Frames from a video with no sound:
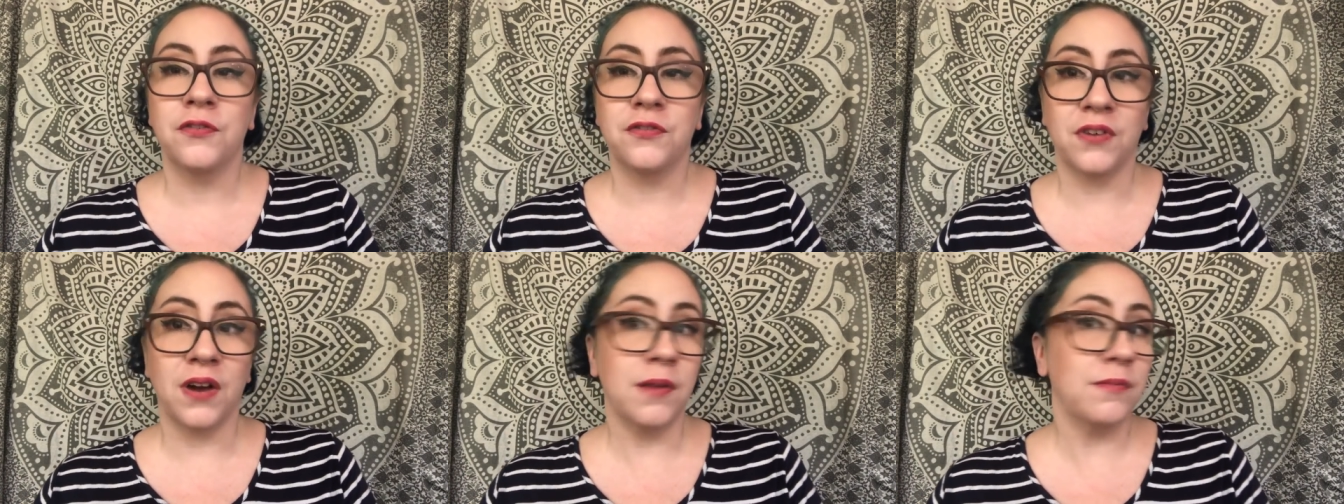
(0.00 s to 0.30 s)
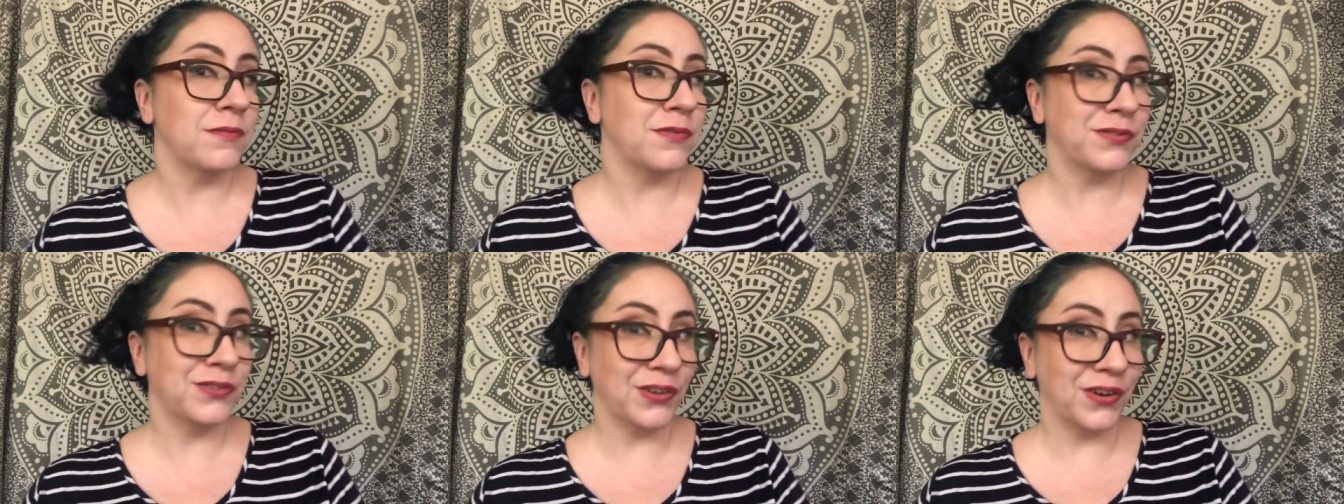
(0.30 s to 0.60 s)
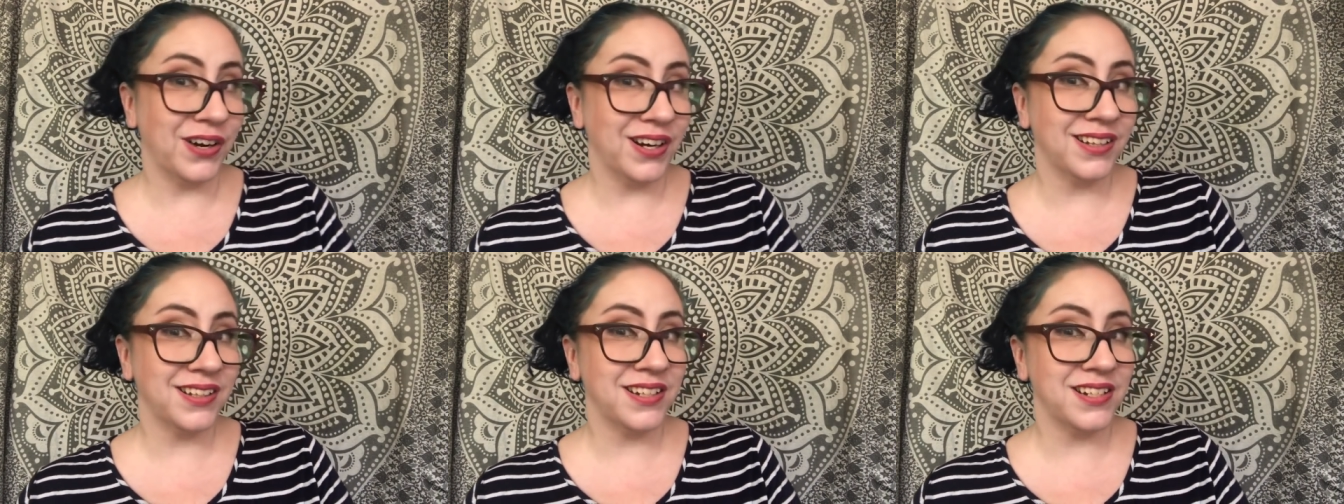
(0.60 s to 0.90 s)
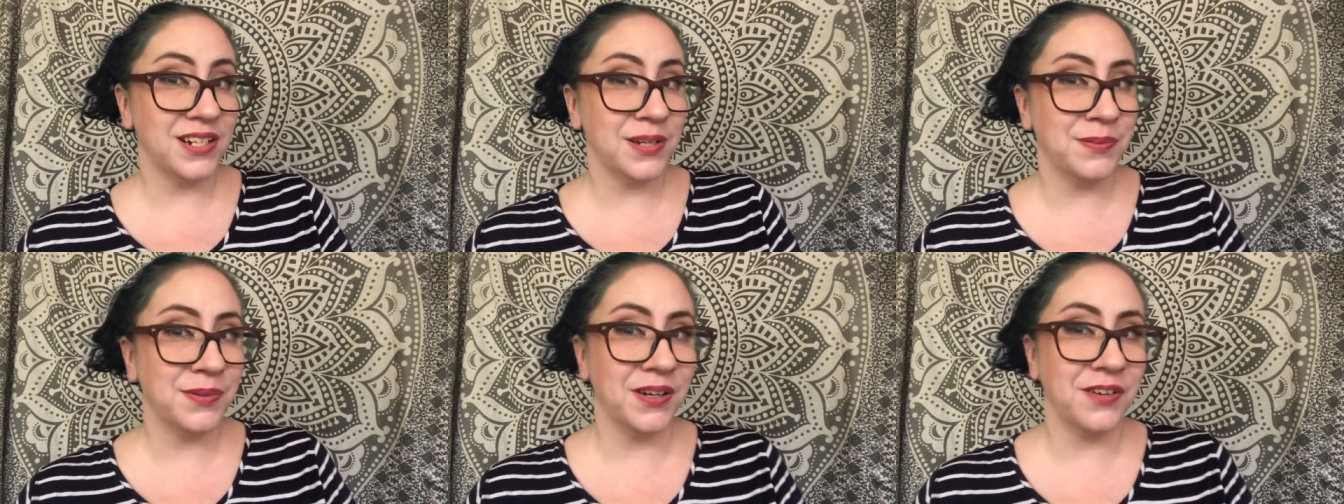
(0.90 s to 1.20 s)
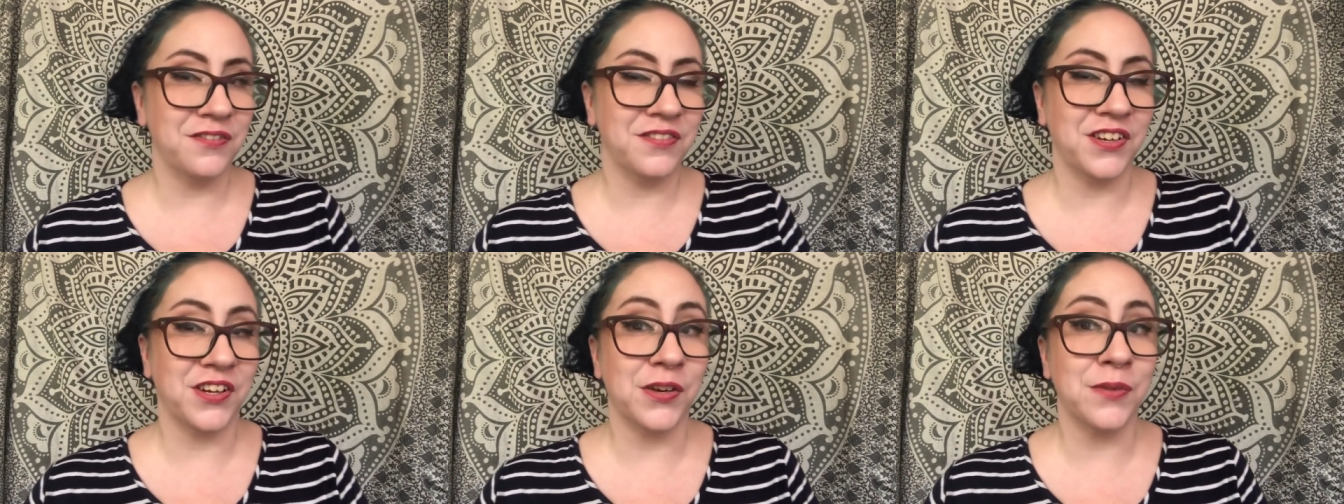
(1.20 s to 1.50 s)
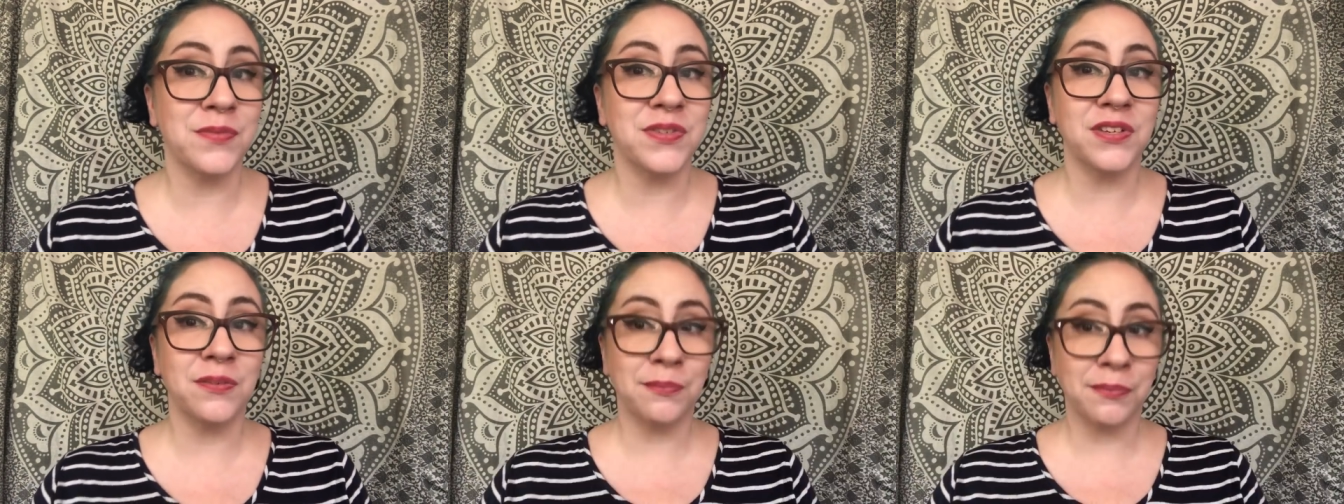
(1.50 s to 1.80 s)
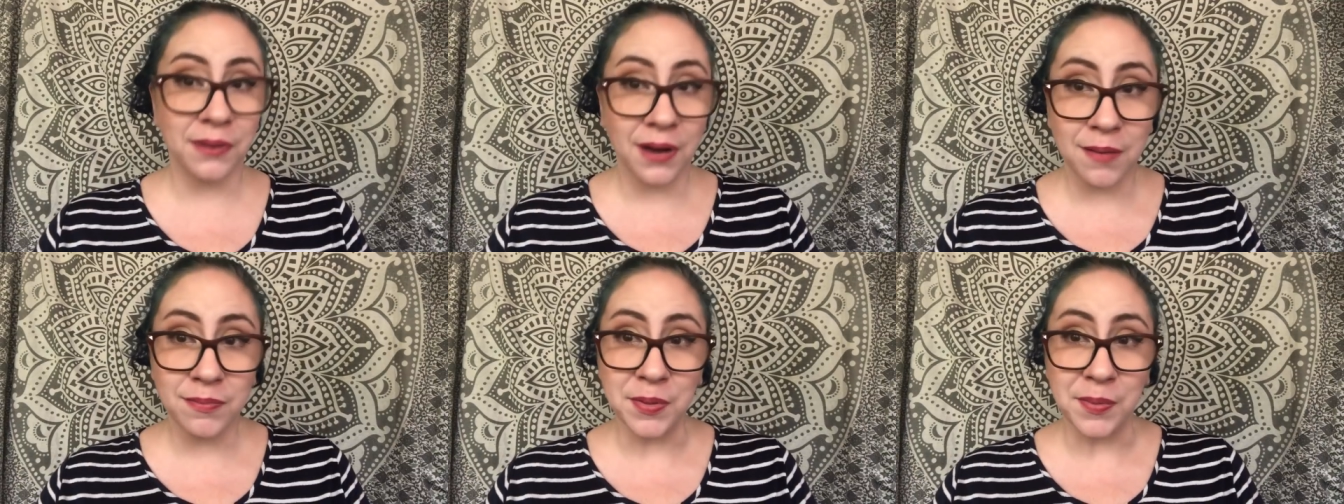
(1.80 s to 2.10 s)
from Floralinda Perfumes. You've
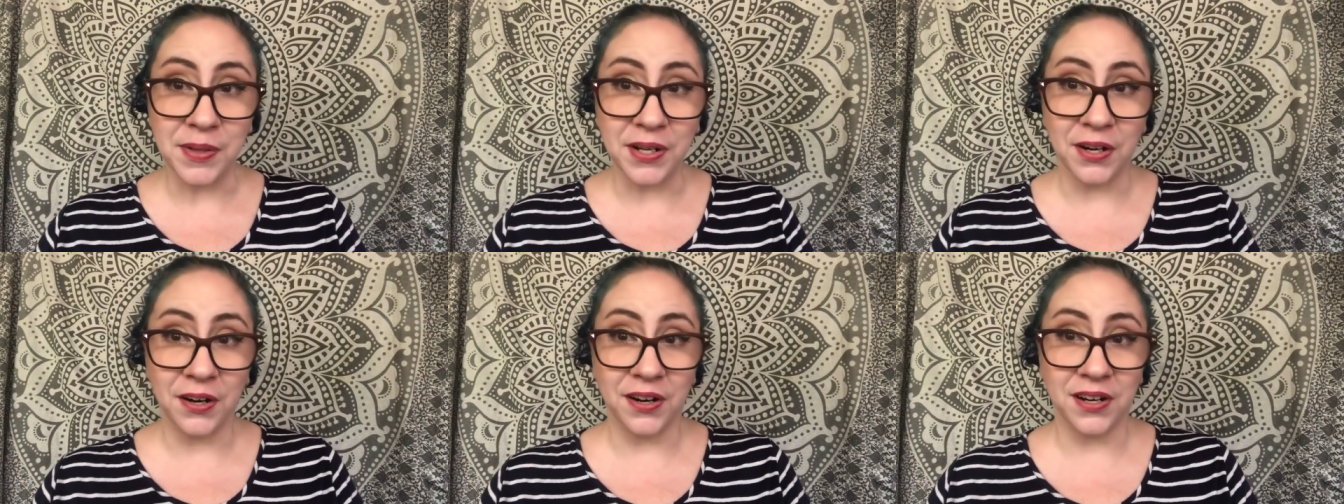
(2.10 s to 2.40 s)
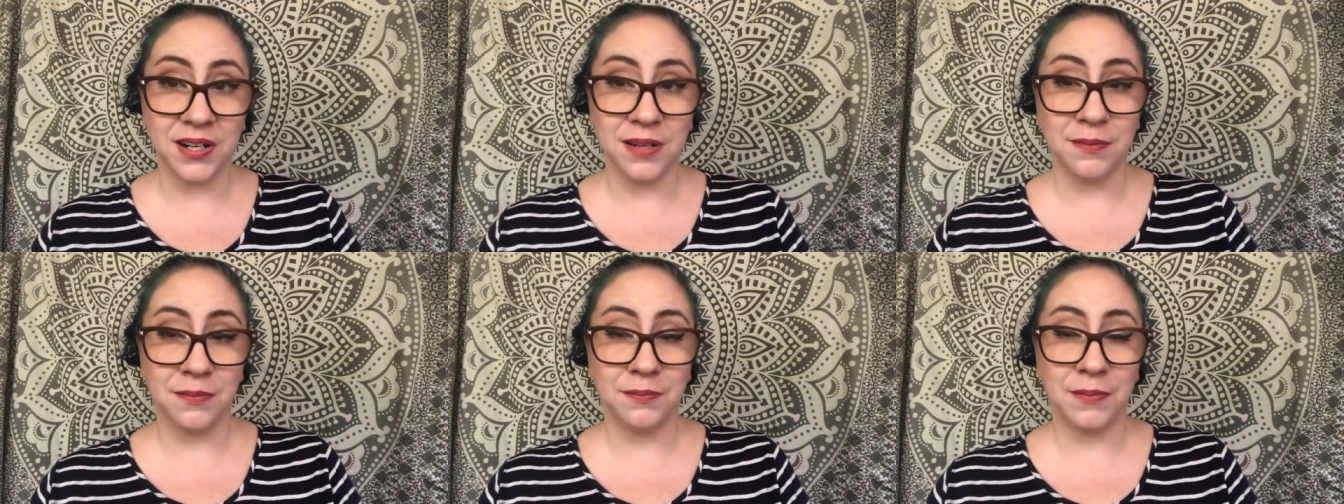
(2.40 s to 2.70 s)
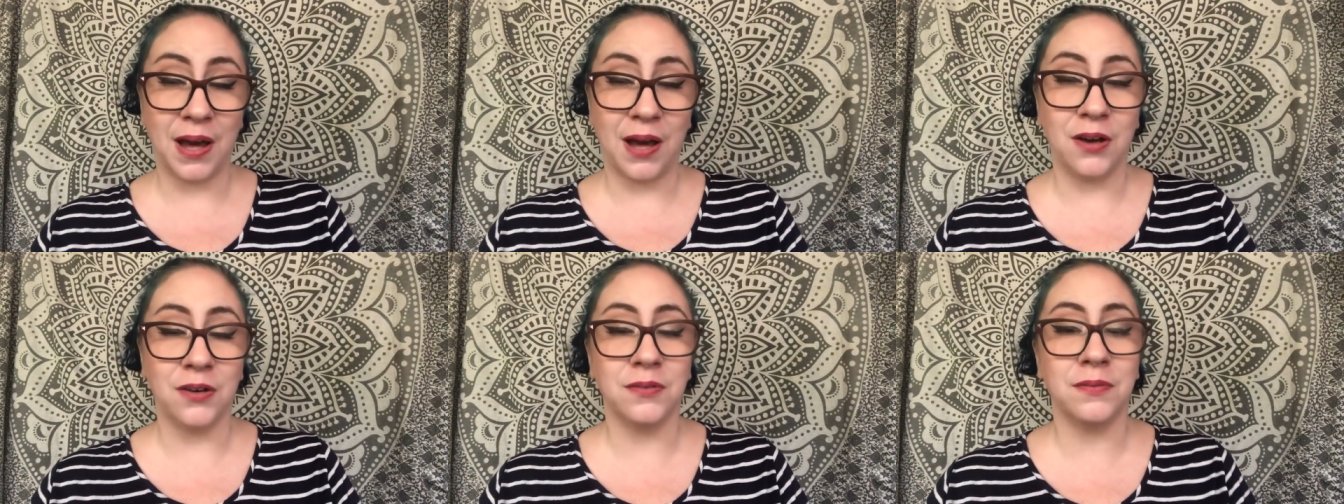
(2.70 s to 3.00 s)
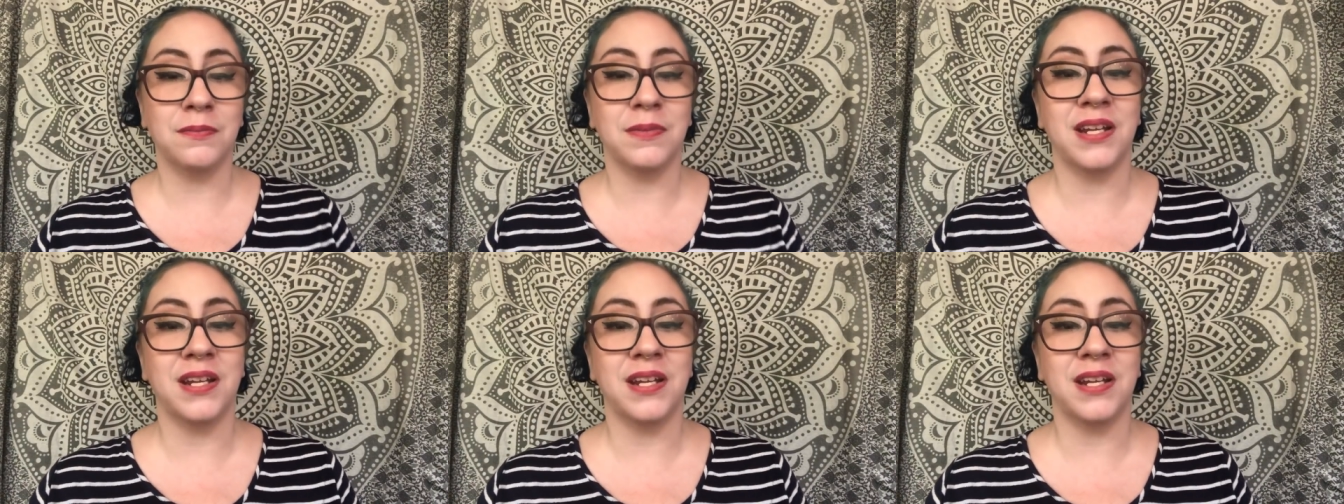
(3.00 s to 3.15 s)
probably heard about